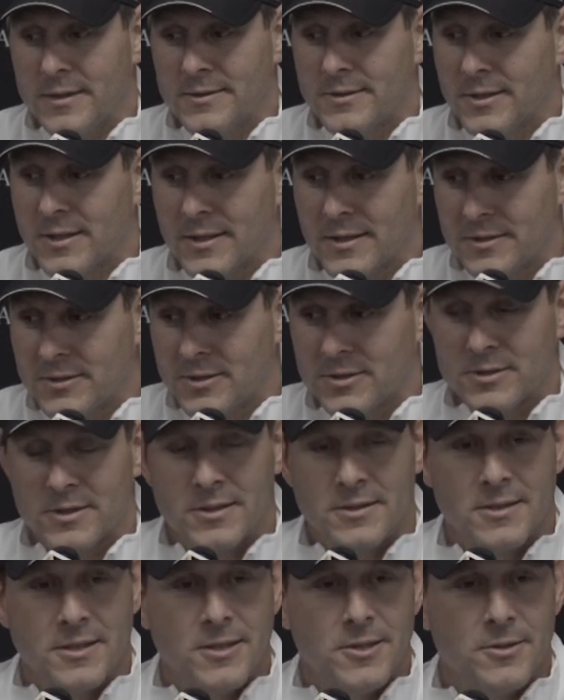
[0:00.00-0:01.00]
he's going to just
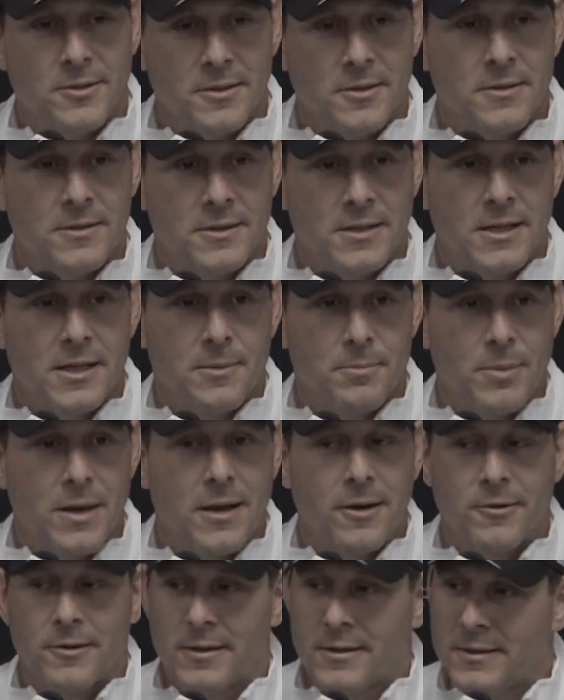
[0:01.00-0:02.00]
continue to get
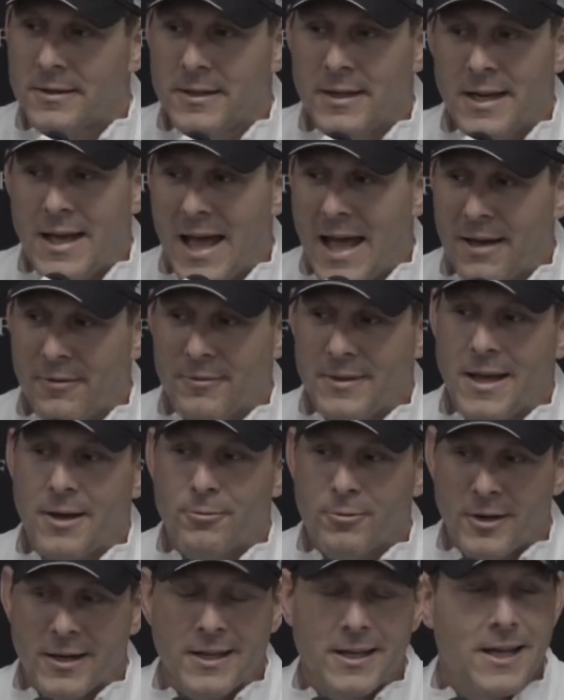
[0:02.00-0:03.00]
better. And having that
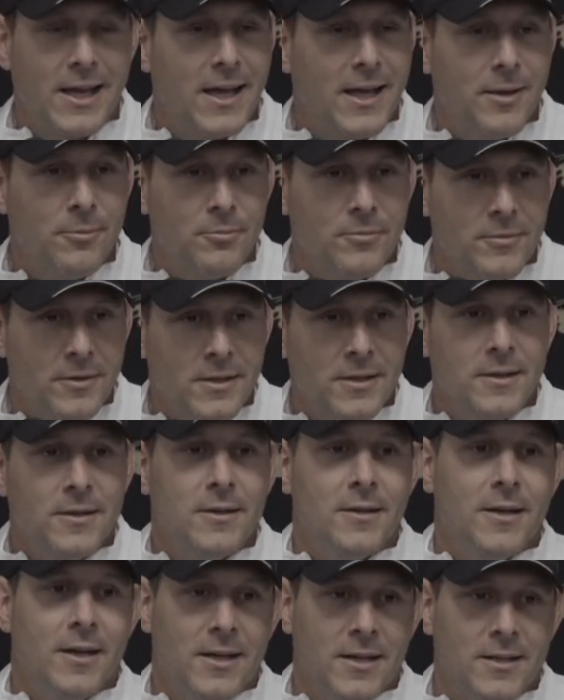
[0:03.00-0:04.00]
running game
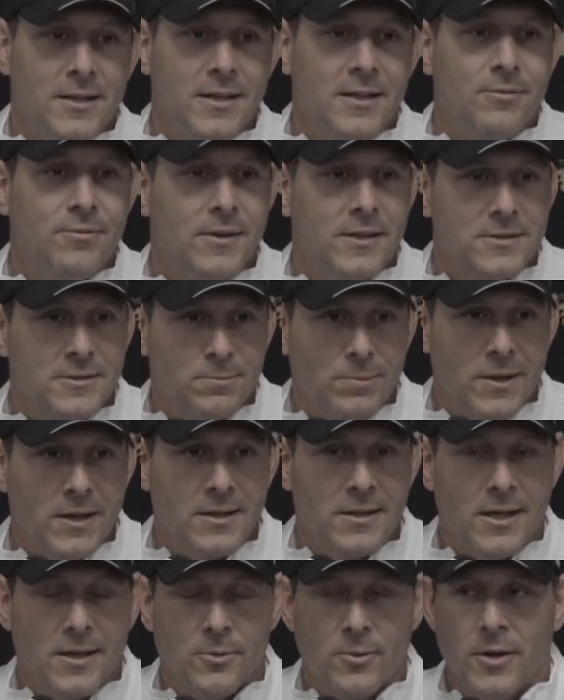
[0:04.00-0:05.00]
and a defense
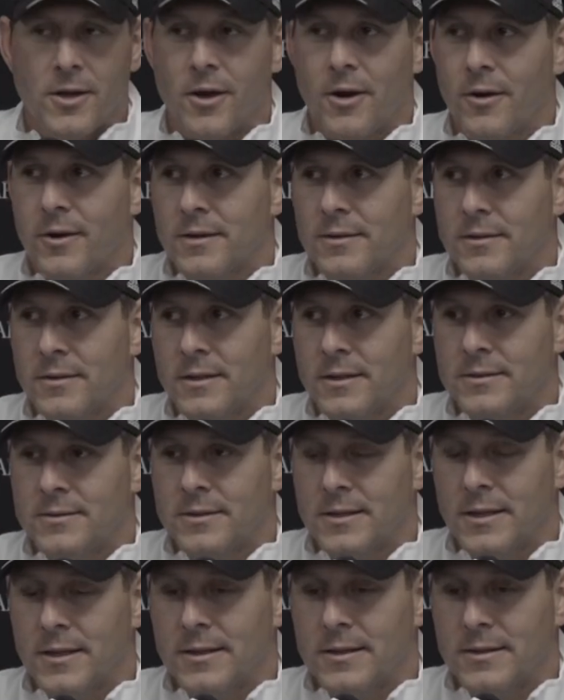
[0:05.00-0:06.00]
playing like we are,
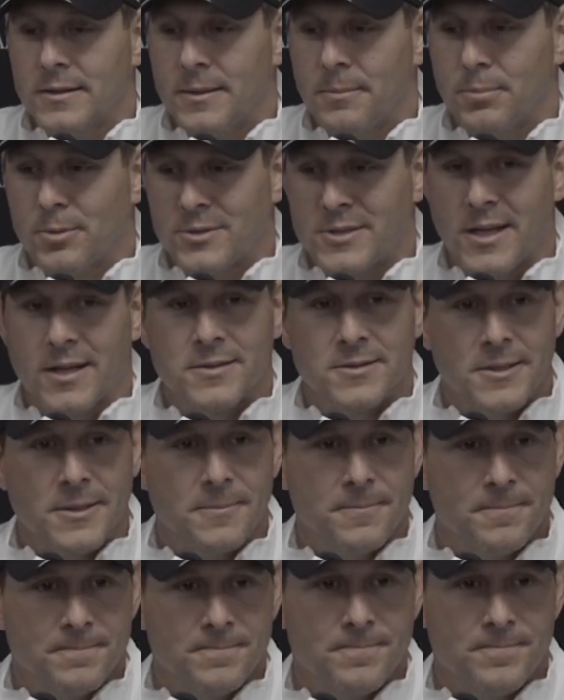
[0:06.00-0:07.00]
it protects
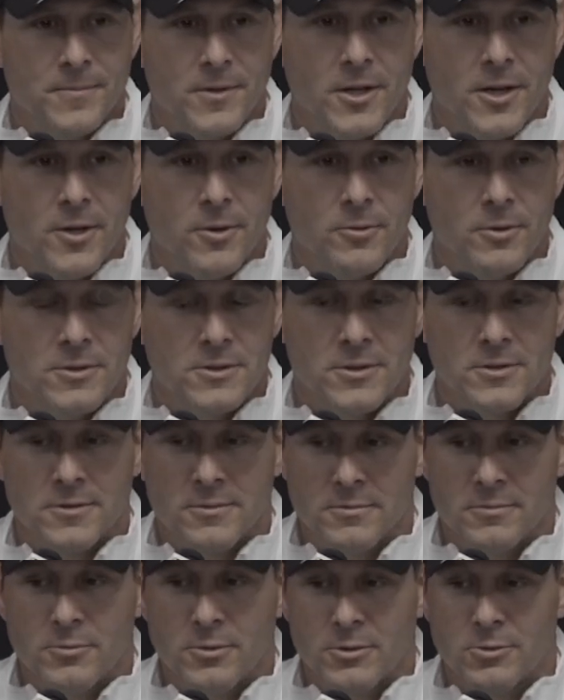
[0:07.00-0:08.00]
him, you know, which
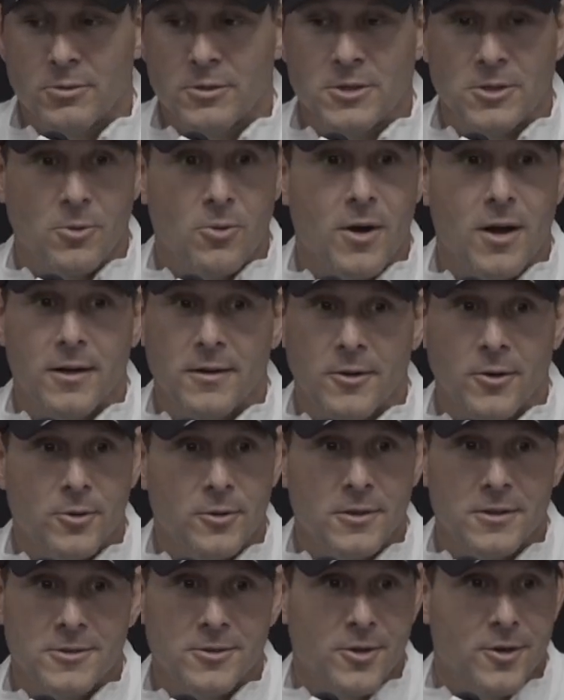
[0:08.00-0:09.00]
is what you want. You
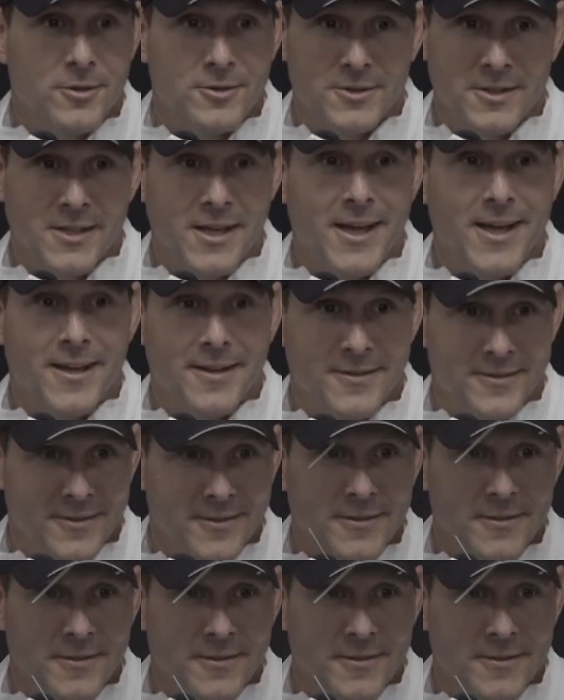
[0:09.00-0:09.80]
hold it as long as you can,